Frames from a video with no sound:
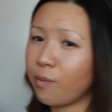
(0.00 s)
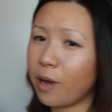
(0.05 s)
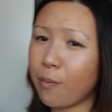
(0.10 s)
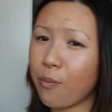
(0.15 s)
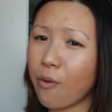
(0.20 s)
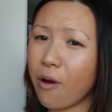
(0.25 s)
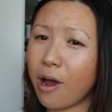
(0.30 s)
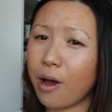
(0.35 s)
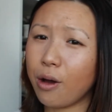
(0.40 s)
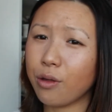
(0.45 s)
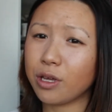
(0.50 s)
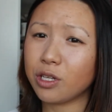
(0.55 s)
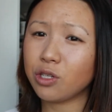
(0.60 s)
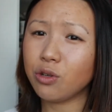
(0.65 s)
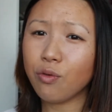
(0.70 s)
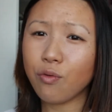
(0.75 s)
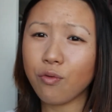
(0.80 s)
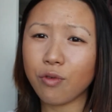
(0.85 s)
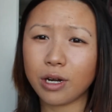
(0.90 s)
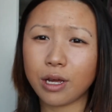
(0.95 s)
my brows. I
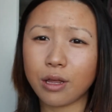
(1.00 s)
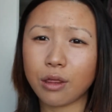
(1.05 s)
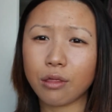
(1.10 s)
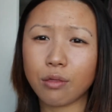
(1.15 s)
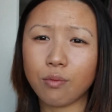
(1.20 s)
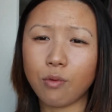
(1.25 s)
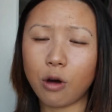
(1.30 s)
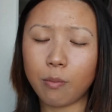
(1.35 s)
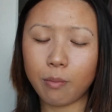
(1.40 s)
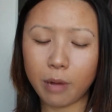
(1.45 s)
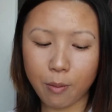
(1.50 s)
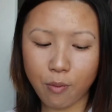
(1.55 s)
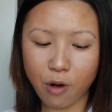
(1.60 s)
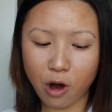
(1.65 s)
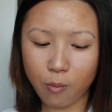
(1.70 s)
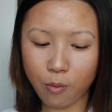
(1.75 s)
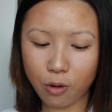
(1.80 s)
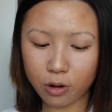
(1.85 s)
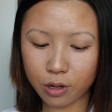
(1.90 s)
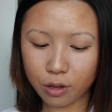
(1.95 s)
don't really swap my
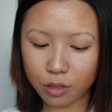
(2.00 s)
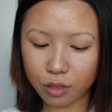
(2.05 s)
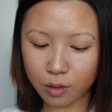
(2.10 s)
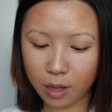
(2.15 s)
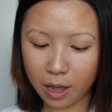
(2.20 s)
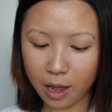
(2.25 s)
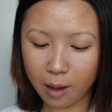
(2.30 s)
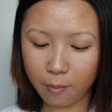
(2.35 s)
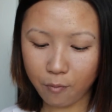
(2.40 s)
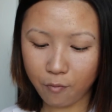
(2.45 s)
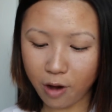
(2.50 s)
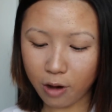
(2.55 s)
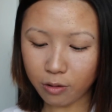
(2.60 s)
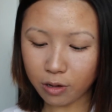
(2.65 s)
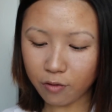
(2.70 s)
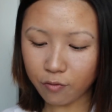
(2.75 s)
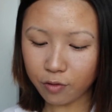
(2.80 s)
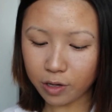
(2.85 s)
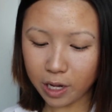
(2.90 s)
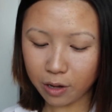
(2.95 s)
brow products
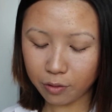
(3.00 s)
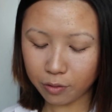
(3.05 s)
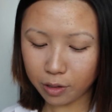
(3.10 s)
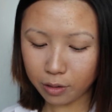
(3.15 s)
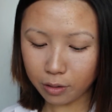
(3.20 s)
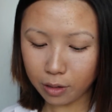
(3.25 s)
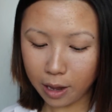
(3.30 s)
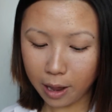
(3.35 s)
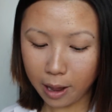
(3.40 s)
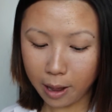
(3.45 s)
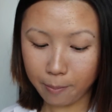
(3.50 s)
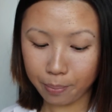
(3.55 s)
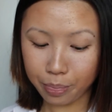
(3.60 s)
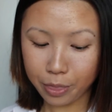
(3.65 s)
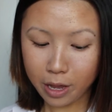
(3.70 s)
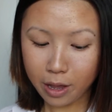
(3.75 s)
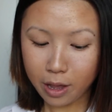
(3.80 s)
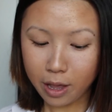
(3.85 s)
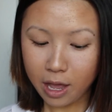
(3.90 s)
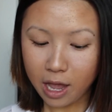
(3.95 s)
around every now and
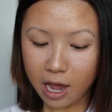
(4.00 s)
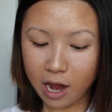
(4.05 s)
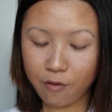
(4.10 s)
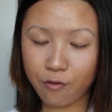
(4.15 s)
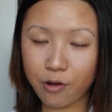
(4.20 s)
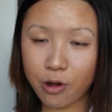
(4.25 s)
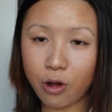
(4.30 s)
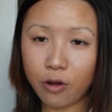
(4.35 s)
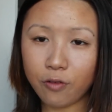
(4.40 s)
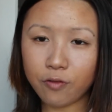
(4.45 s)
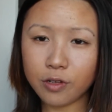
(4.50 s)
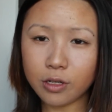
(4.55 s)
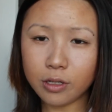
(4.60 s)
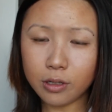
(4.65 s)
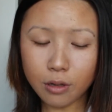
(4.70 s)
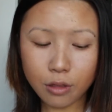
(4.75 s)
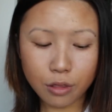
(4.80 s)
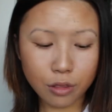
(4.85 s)
every often.